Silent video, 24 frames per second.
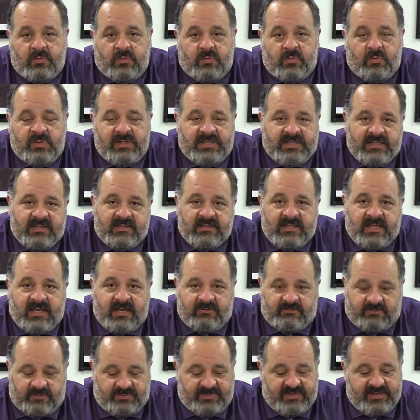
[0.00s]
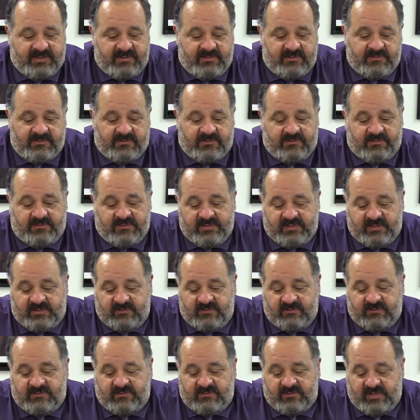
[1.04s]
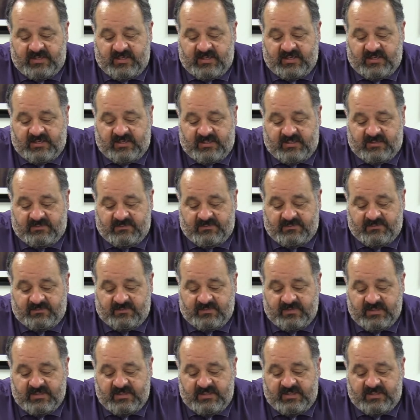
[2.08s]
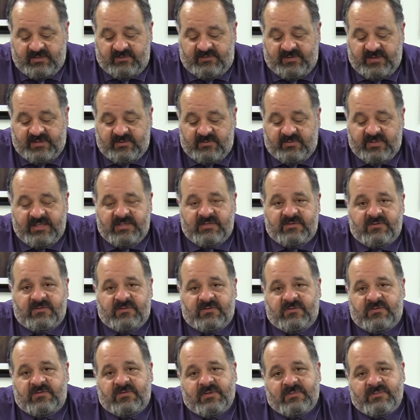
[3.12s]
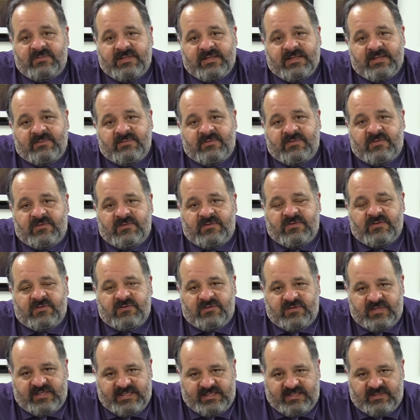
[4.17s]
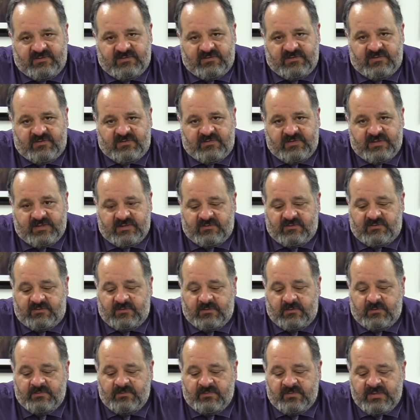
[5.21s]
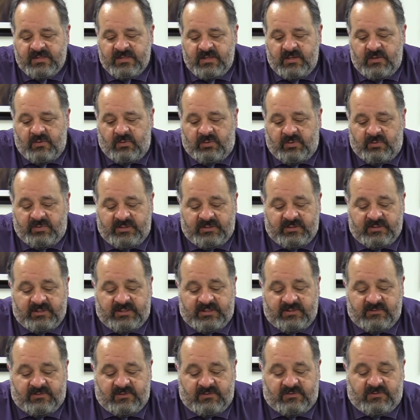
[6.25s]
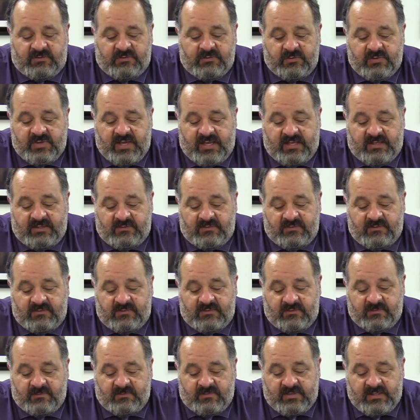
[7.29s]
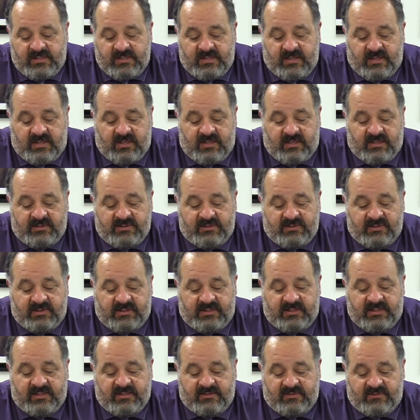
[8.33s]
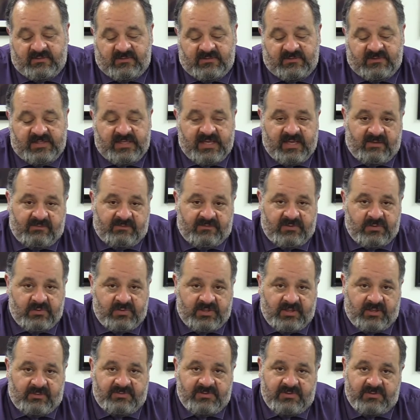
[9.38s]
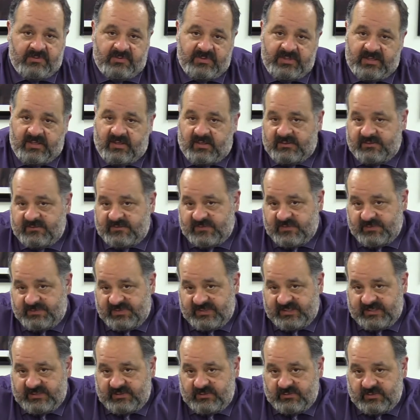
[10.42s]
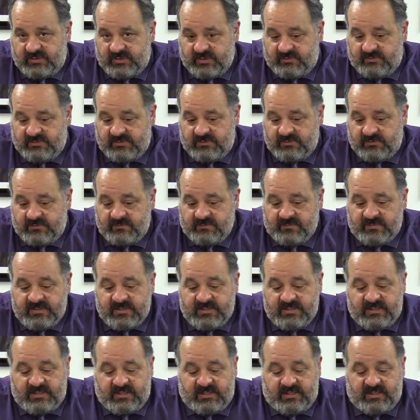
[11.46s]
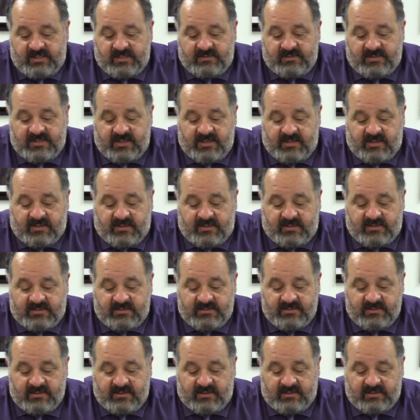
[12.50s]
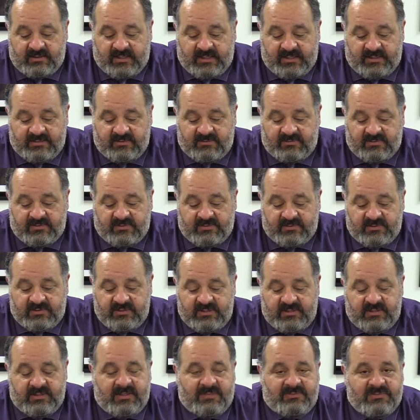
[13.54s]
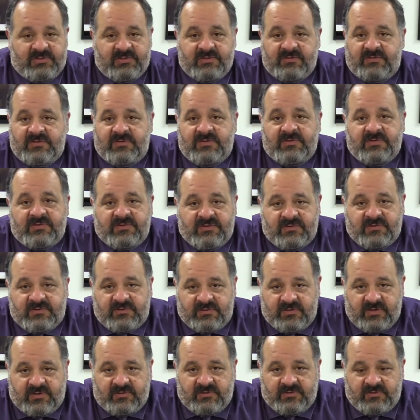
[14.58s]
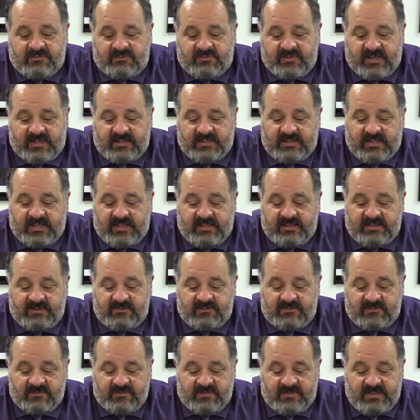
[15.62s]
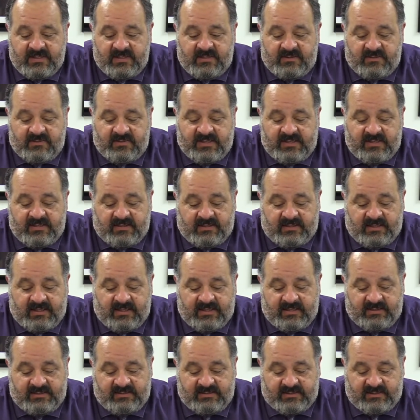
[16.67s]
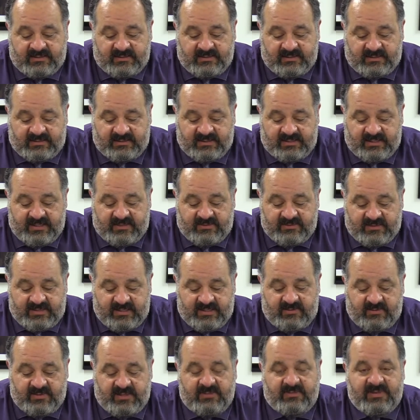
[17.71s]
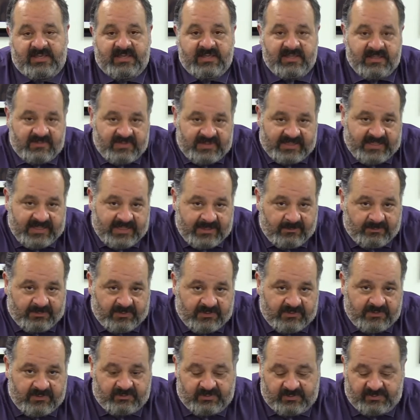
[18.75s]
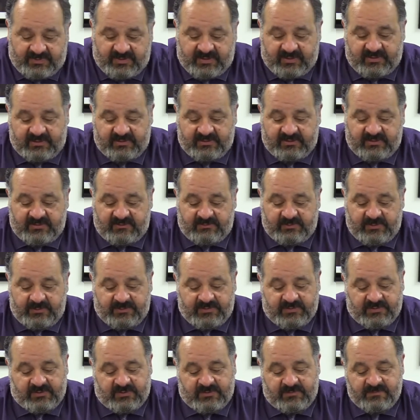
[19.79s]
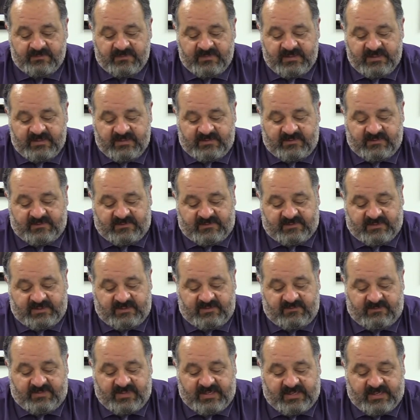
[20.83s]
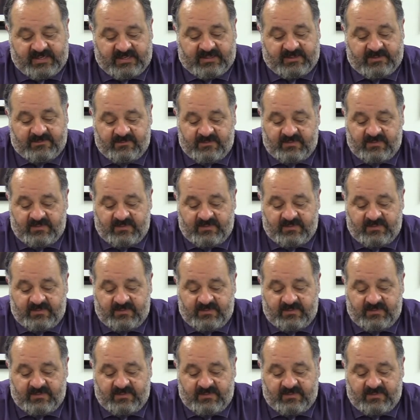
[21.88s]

We get a lot of repairs for these and evaluations, and sometimes it's just an easy fix. So when we look at the two ends, you're looking at, this is the FUW, and we call this the PUW, and they are alignable. I'm sure if you use these, the red lines, the way they align to click together. That way we can't pull them apart unless we pull the sleeve back.